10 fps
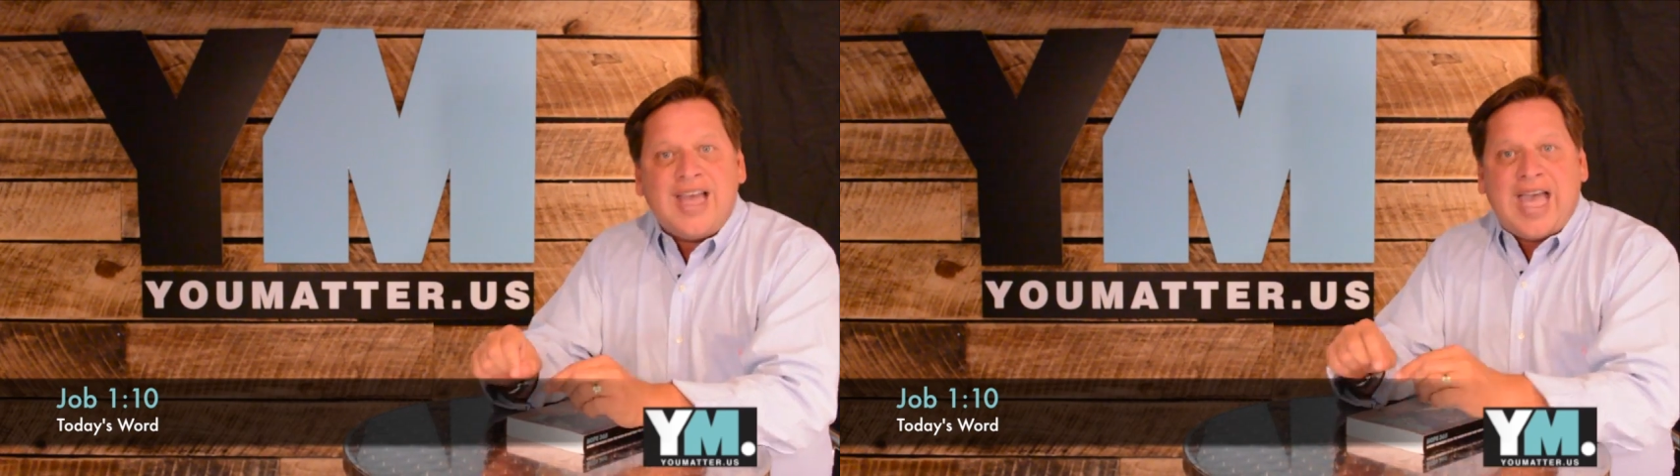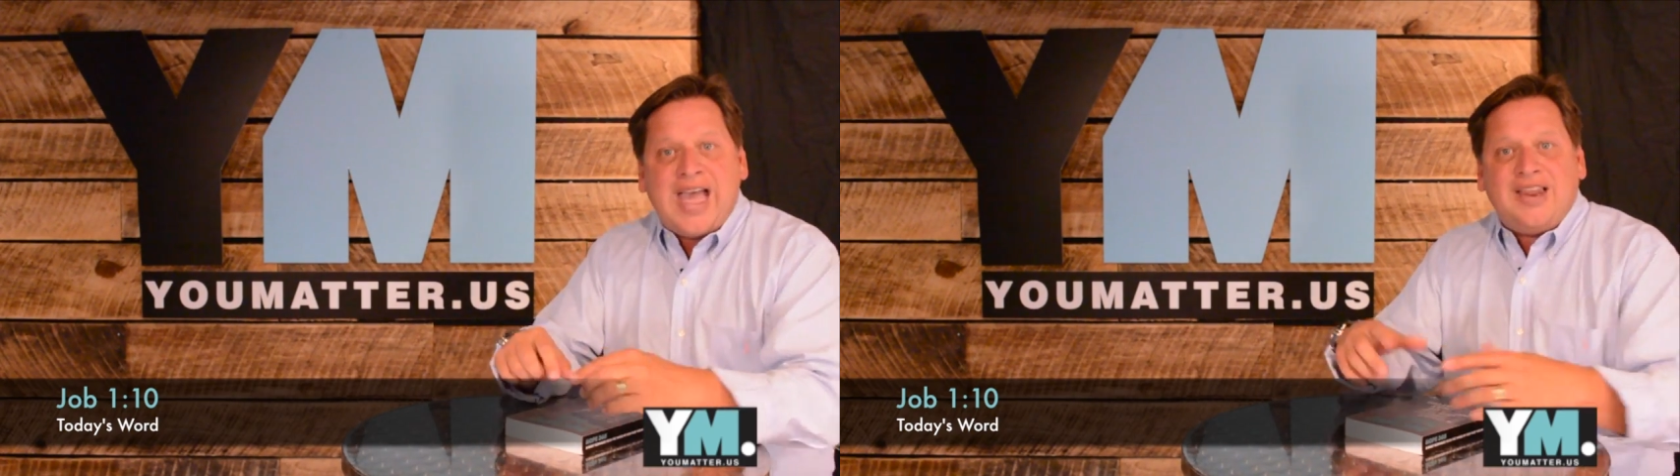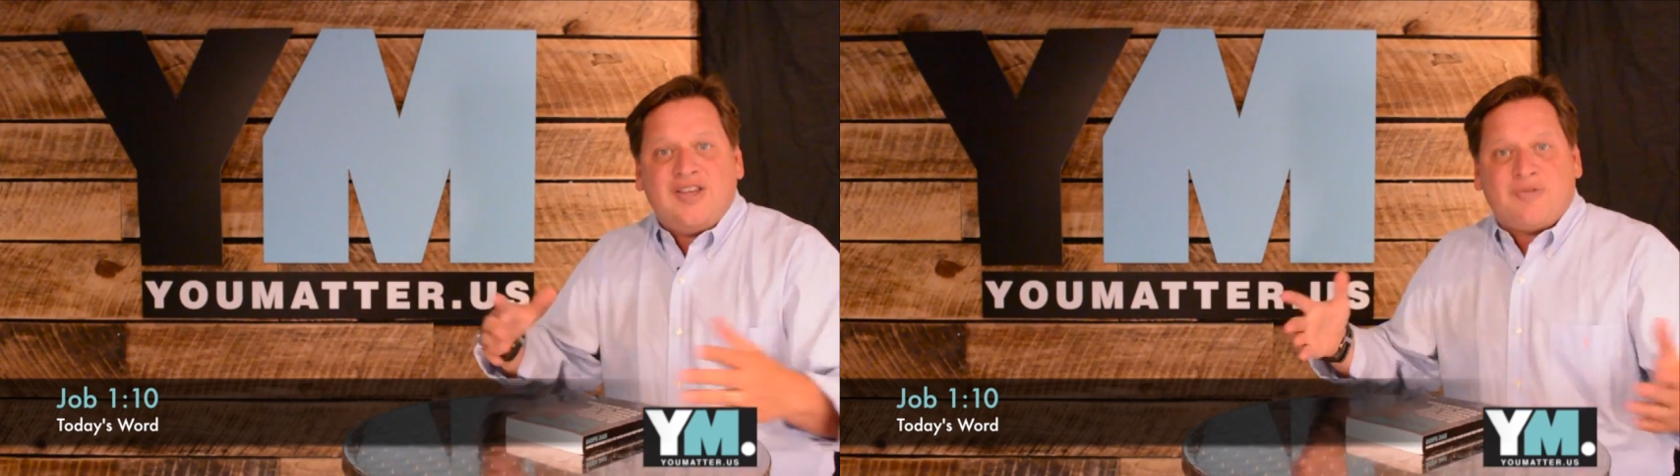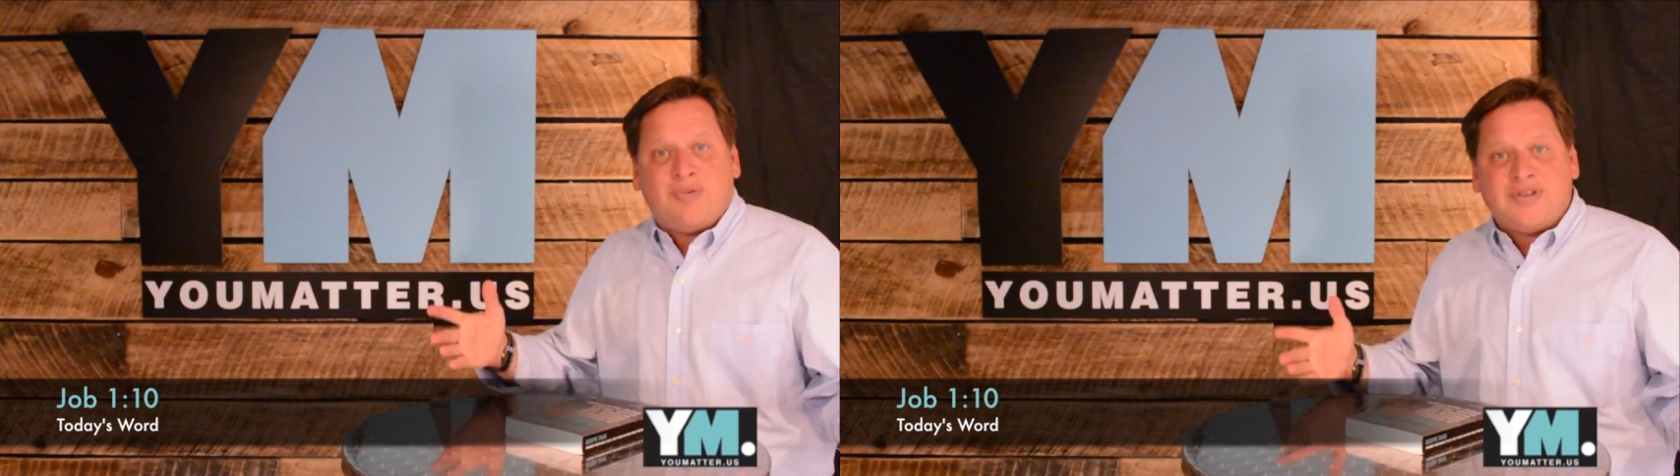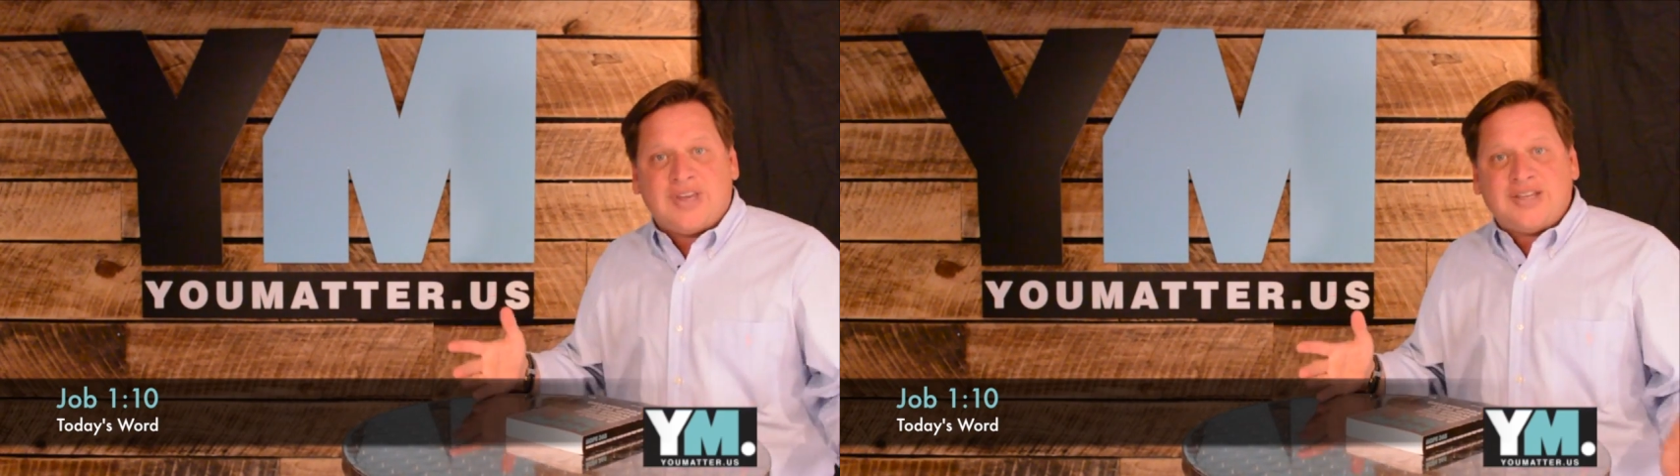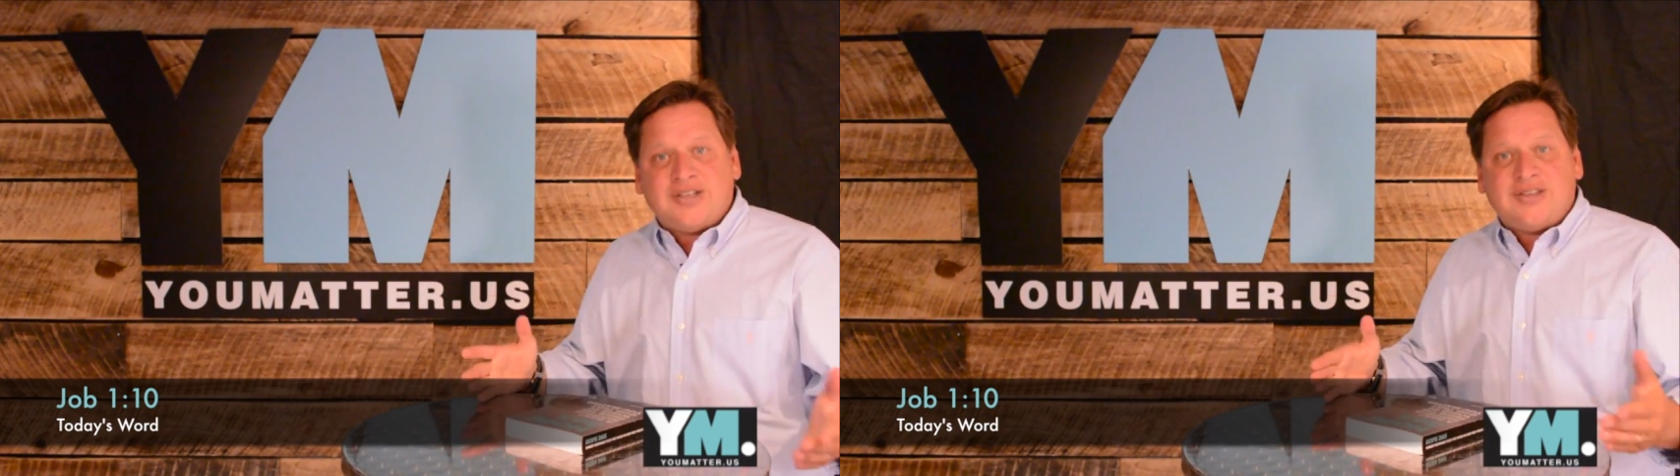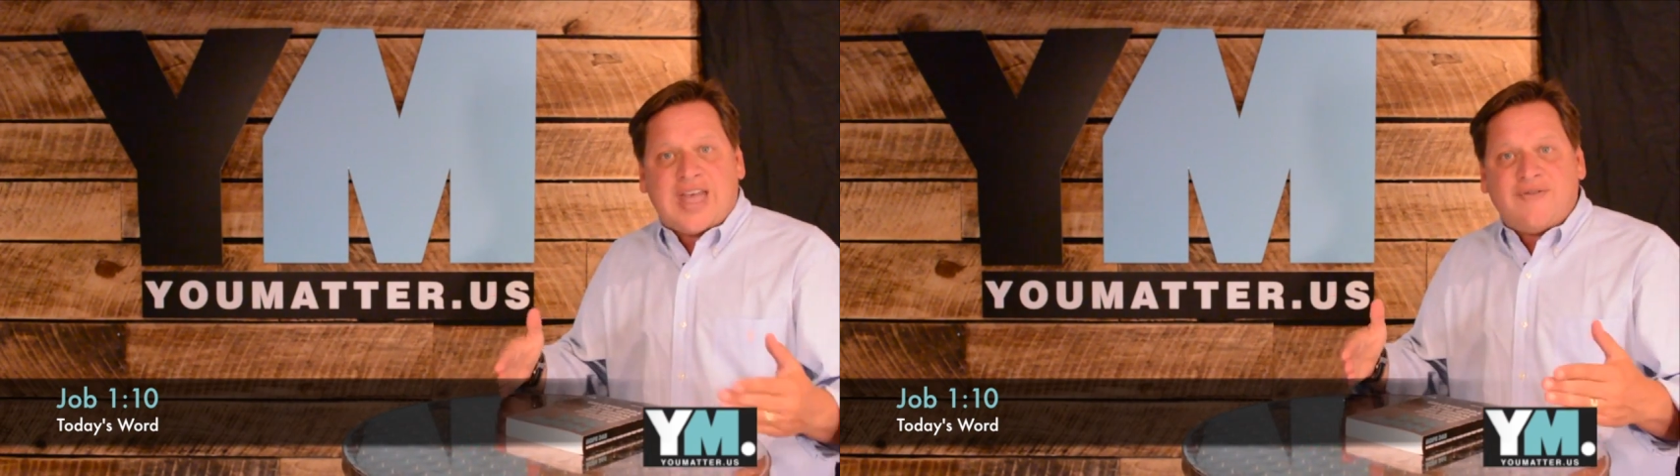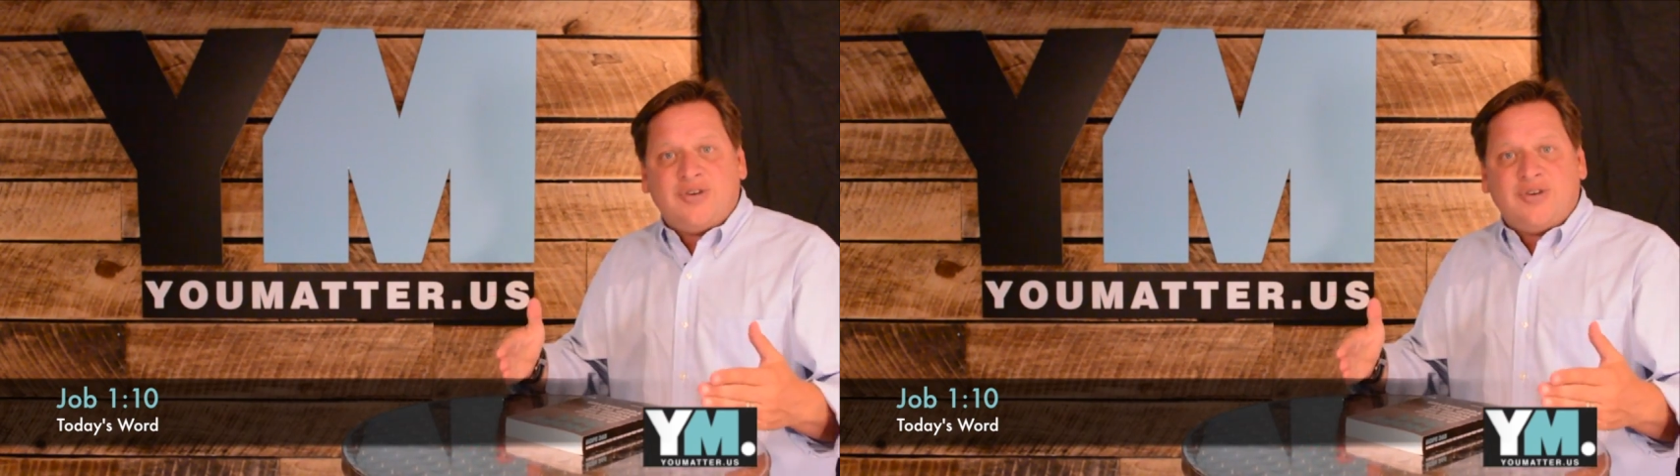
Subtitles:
and his possessions have